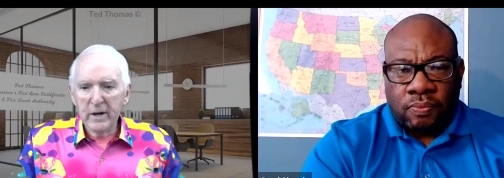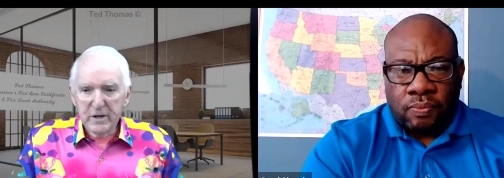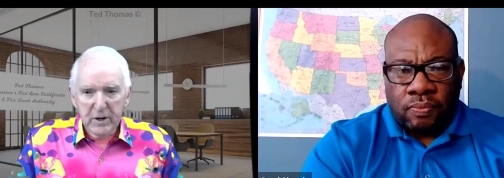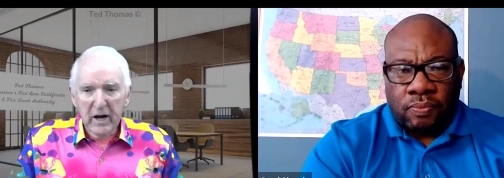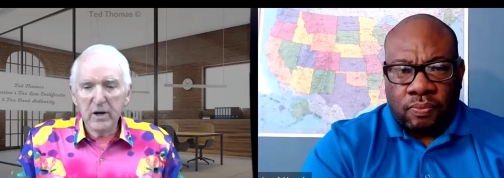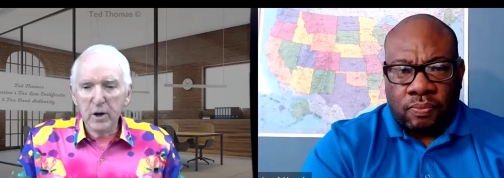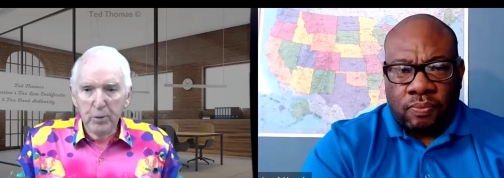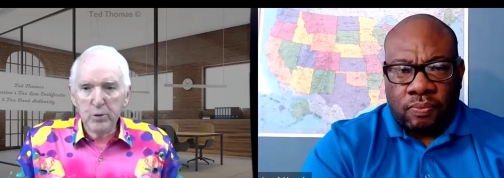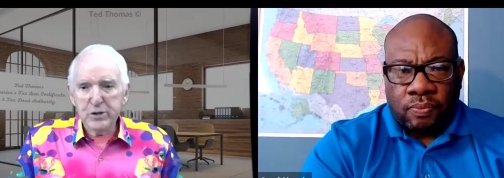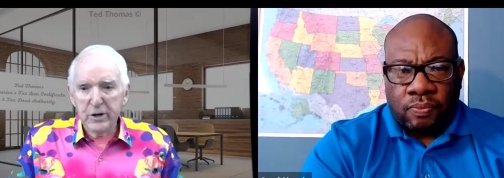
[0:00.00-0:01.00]
Speaker 1: at least get
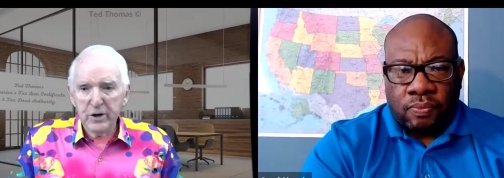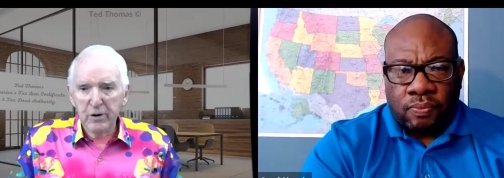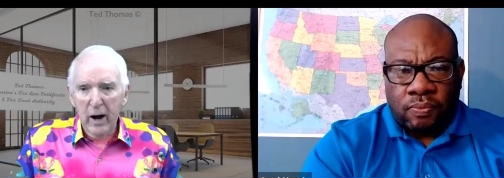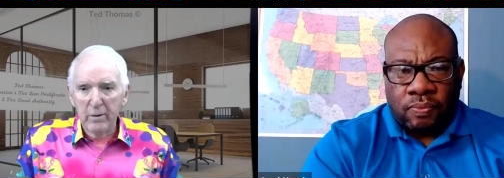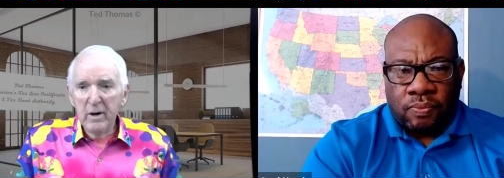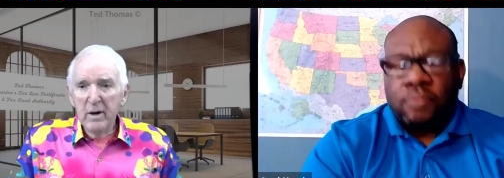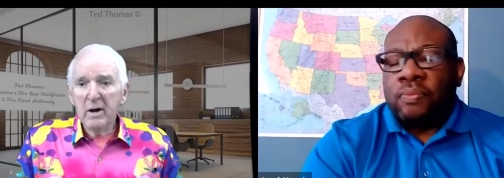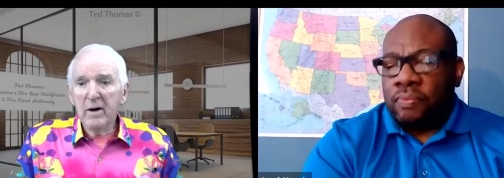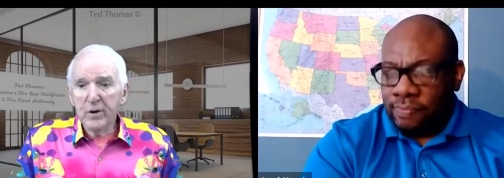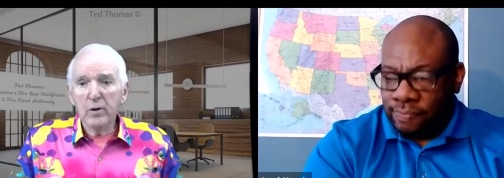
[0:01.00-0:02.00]
your boots on the ground.
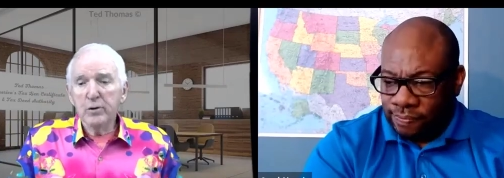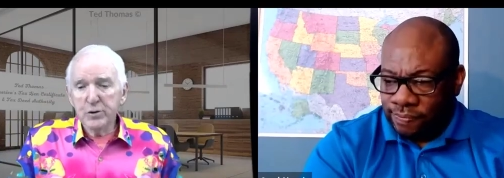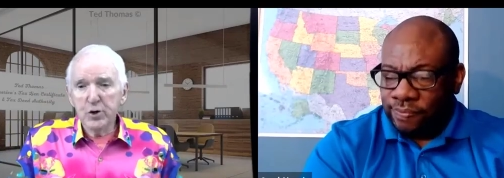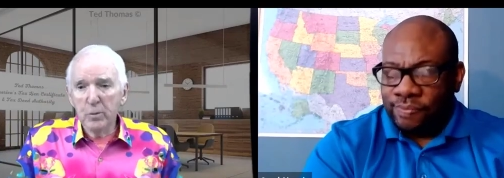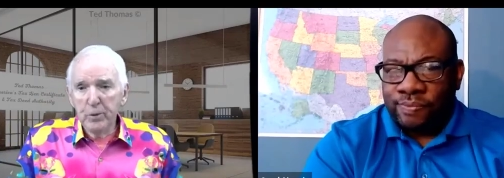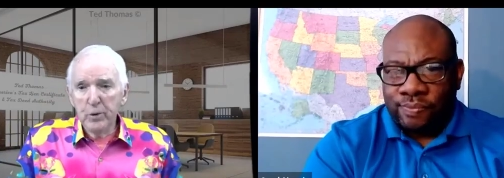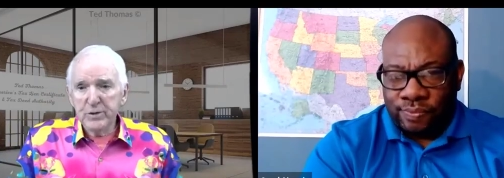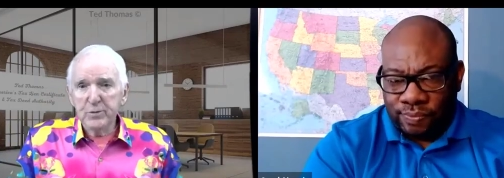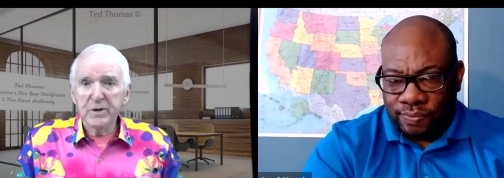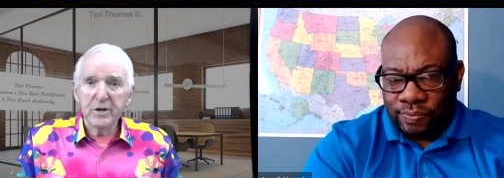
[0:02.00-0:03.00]
Now, if you don't use your
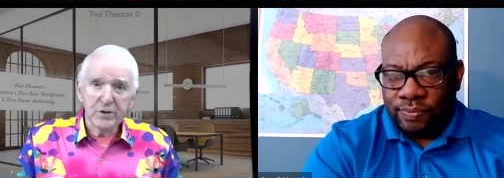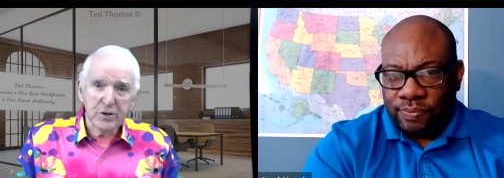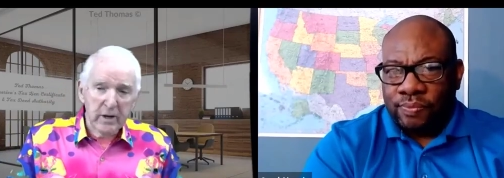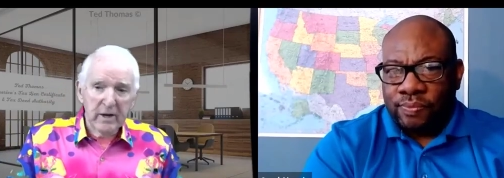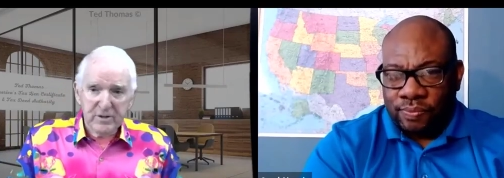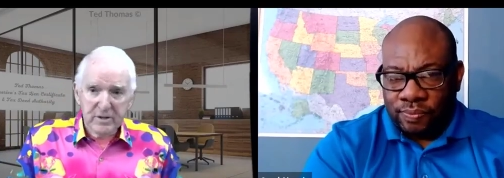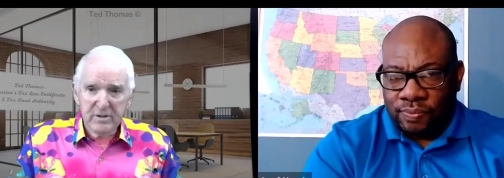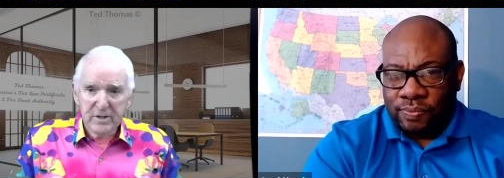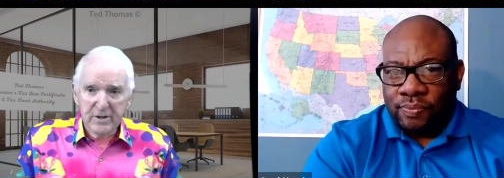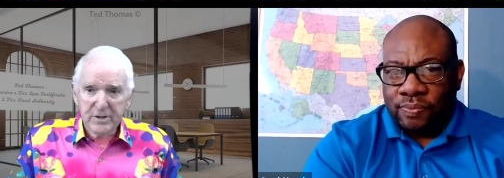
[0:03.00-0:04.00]
boots, we teach you to get,
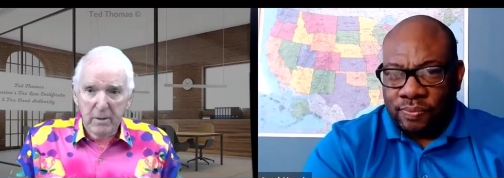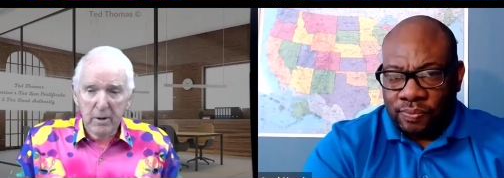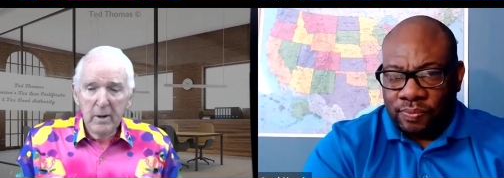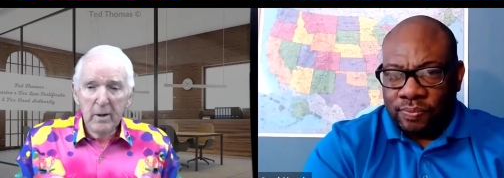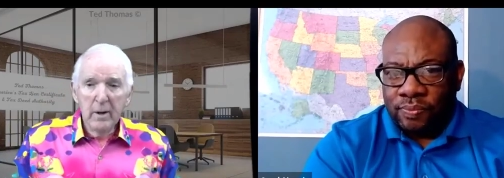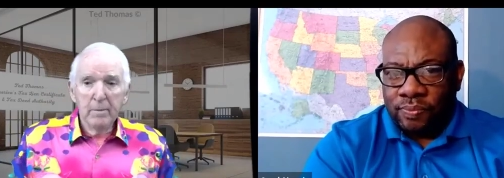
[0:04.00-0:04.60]
send someone.